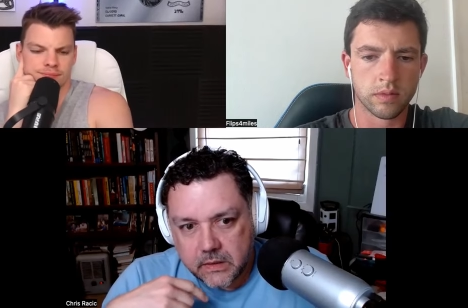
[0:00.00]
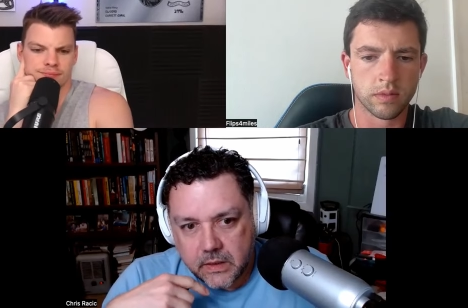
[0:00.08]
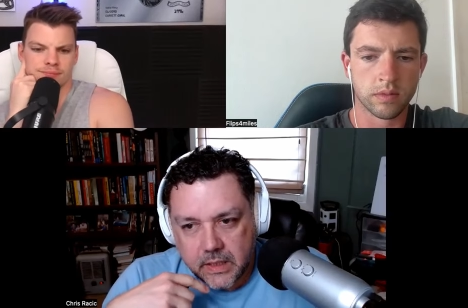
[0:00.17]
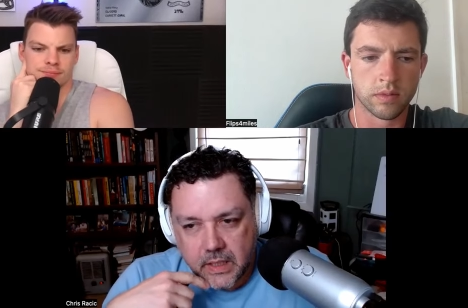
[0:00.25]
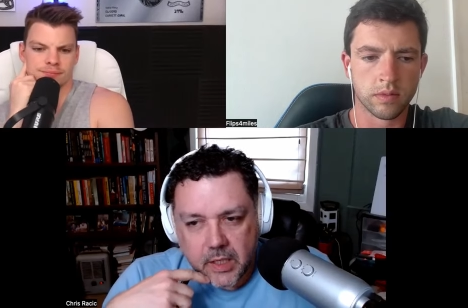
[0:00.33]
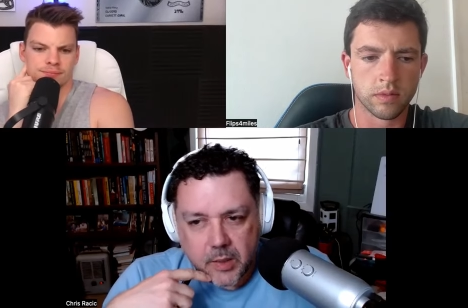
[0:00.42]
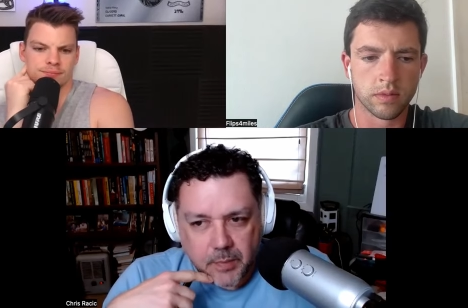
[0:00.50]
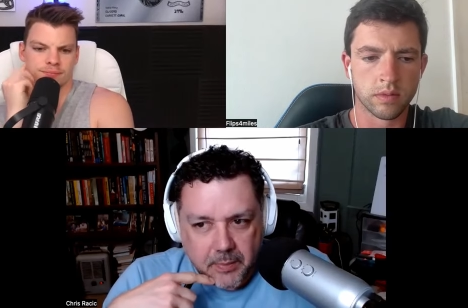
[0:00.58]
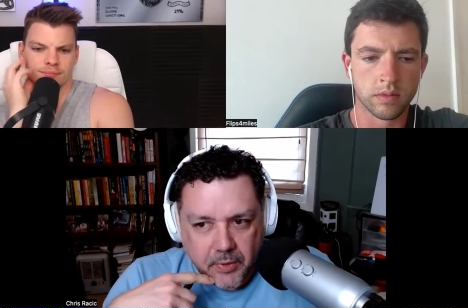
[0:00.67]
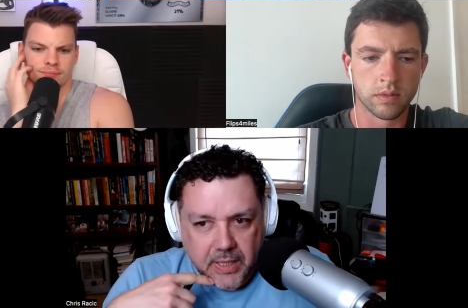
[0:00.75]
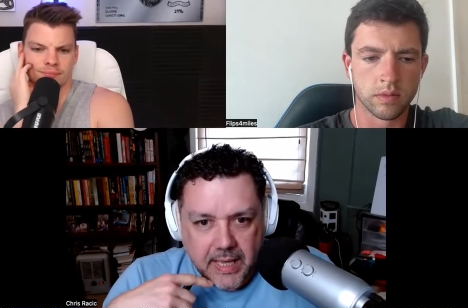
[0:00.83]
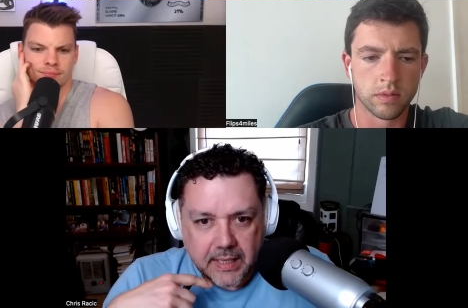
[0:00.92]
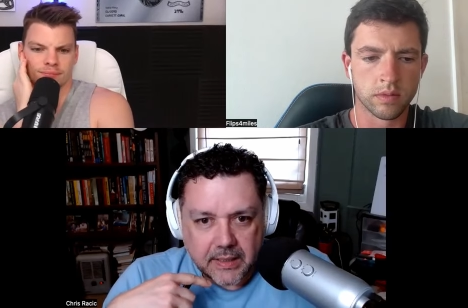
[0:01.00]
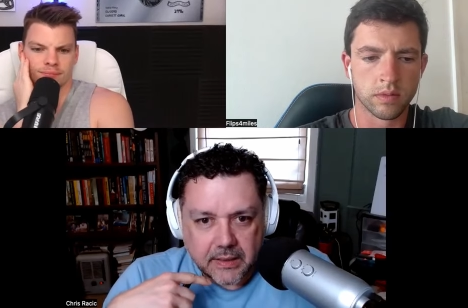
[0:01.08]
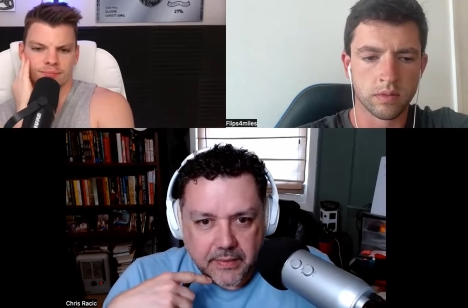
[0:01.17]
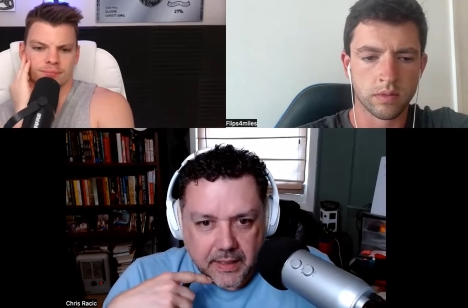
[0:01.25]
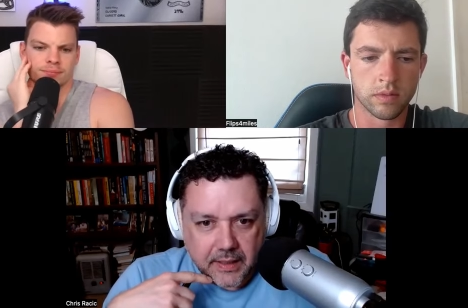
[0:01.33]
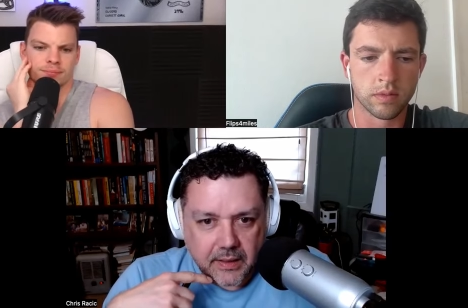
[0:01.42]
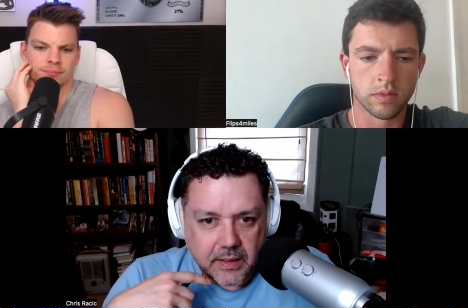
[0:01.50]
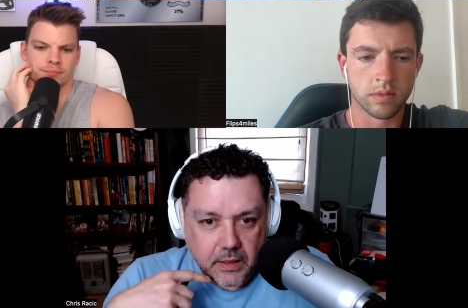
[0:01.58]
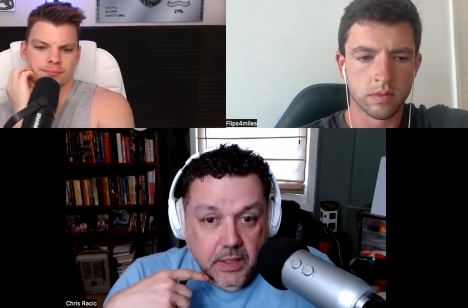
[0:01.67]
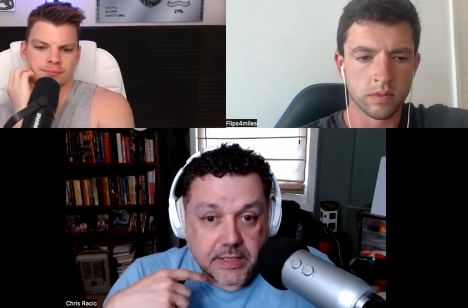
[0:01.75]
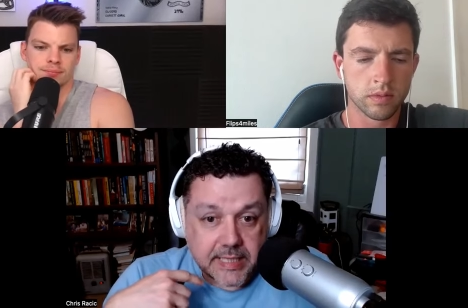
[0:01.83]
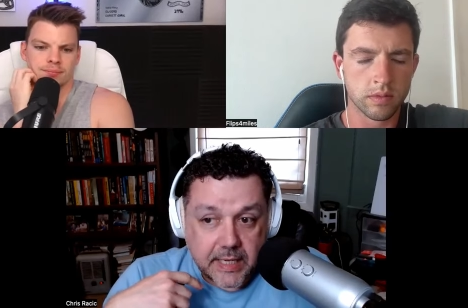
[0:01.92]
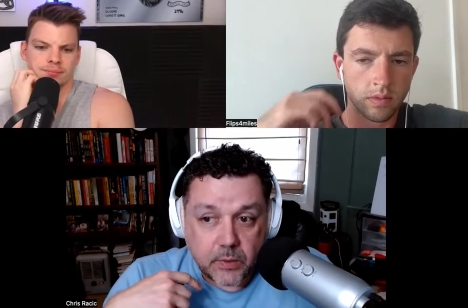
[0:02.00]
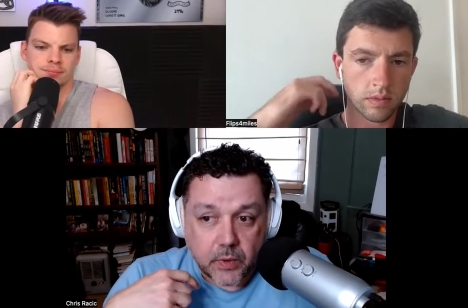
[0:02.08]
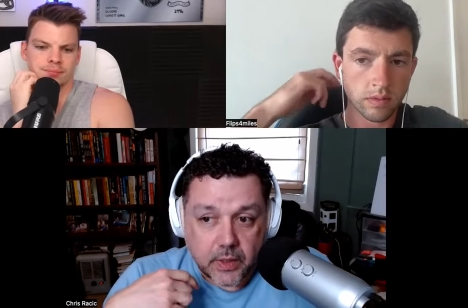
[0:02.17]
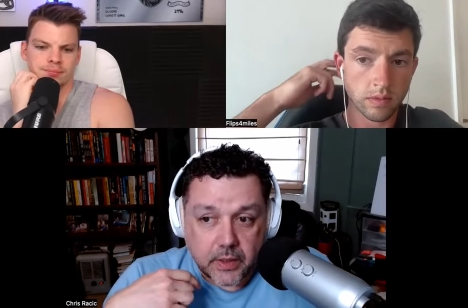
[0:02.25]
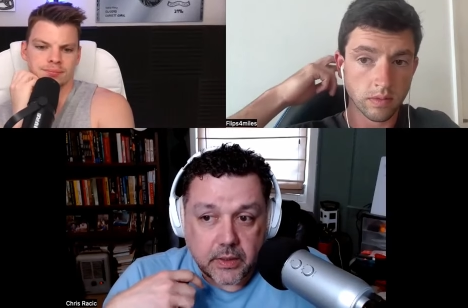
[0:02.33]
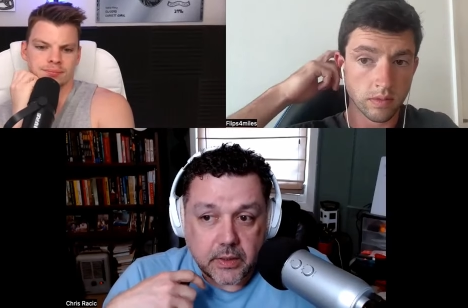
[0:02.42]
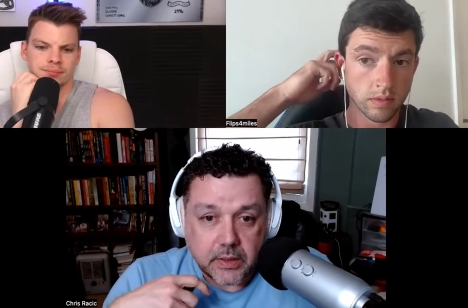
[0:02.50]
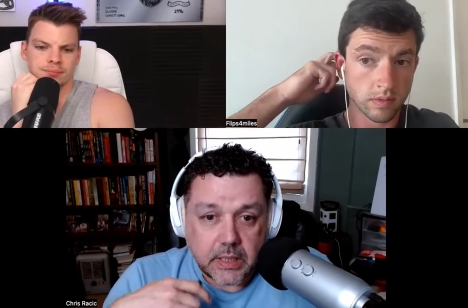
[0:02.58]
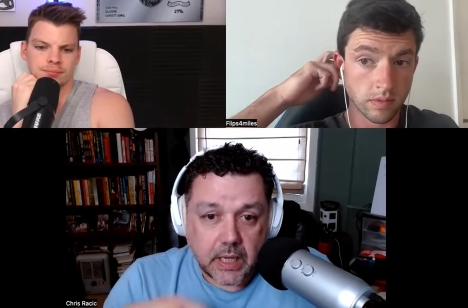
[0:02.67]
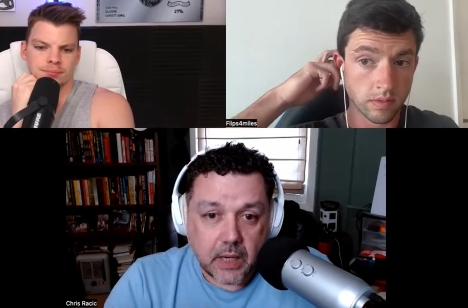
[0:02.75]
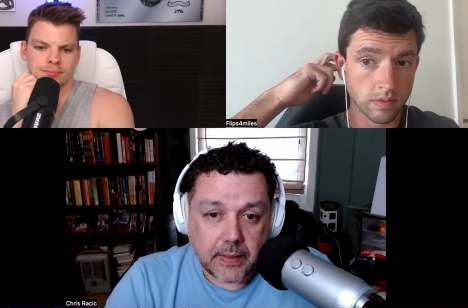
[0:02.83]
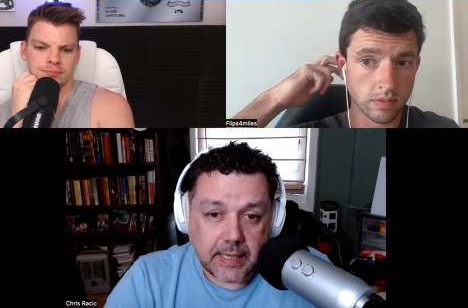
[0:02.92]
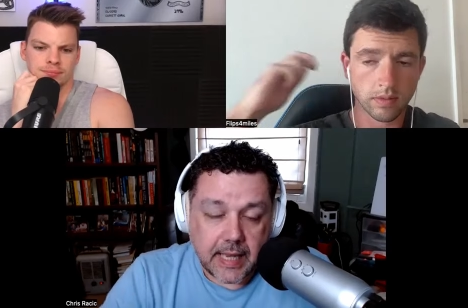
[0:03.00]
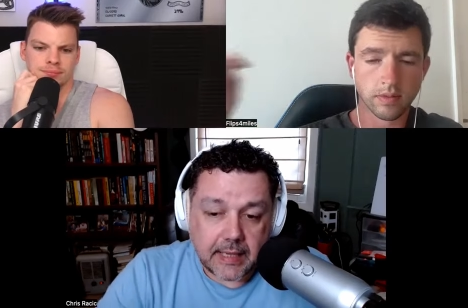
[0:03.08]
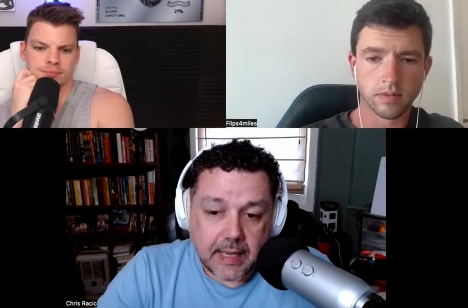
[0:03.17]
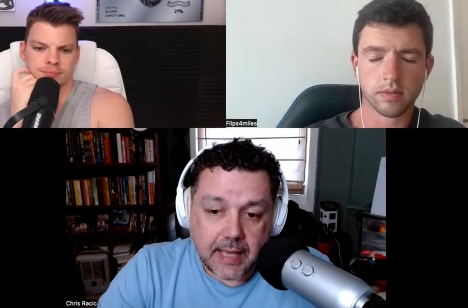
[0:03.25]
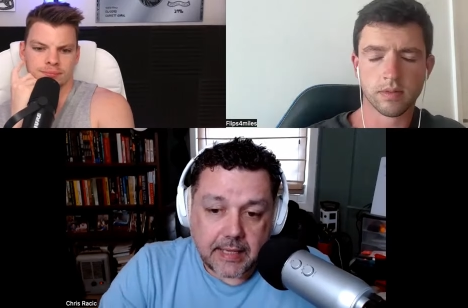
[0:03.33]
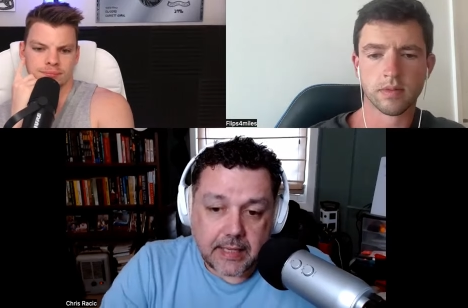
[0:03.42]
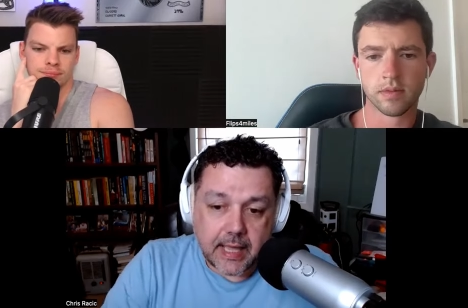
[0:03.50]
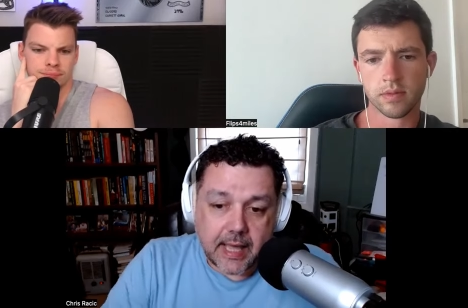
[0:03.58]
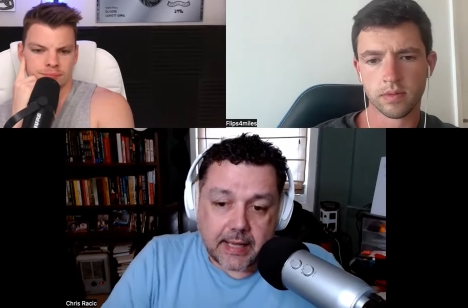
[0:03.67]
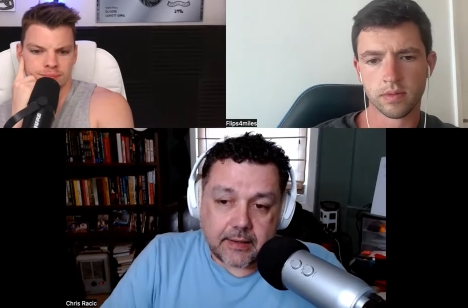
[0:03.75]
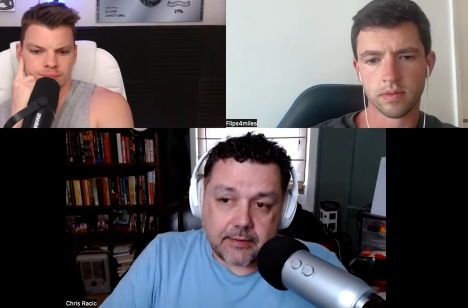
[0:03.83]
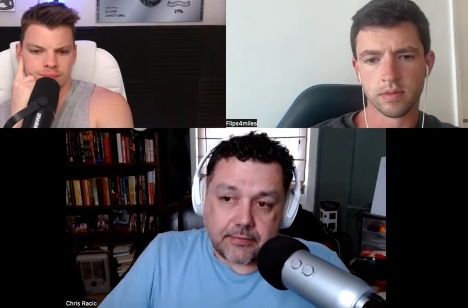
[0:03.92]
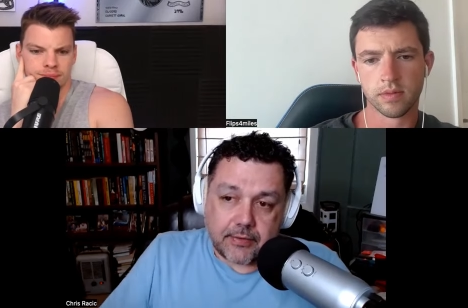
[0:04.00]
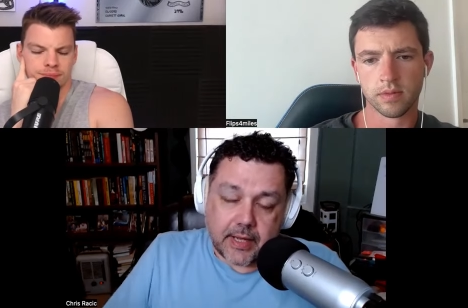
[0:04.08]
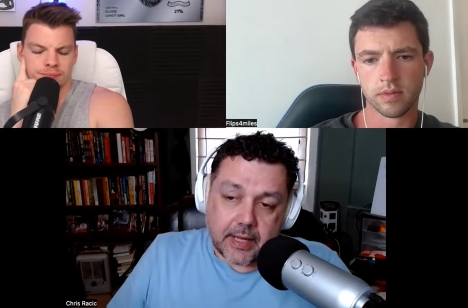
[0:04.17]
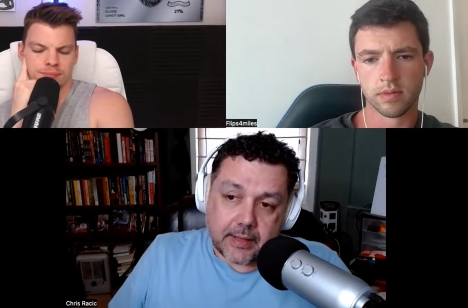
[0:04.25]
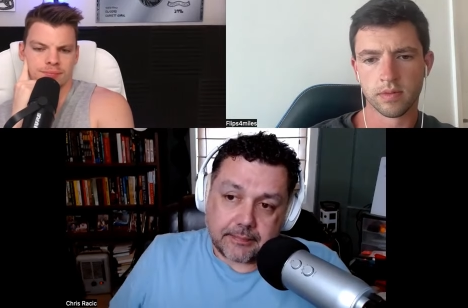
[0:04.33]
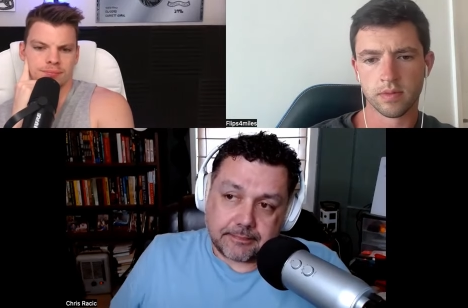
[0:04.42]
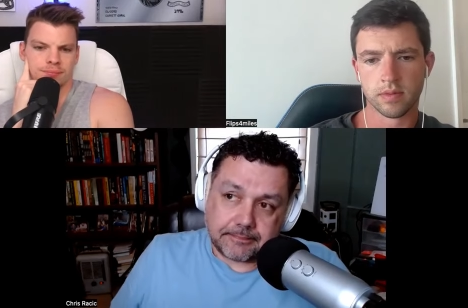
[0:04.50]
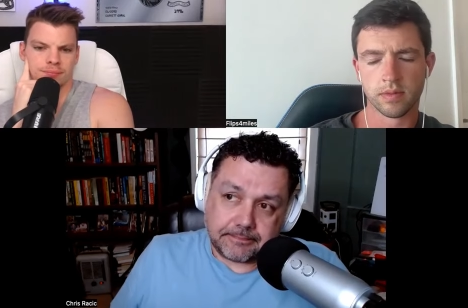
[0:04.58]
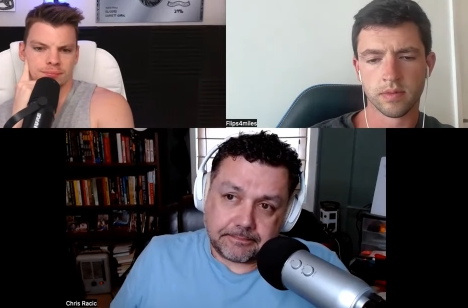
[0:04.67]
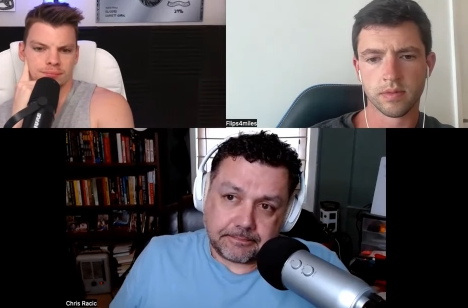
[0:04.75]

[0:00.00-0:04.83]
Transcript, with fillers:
Speaker 1: you know, people kind of you looked inward, you know, and and, and you kind of um,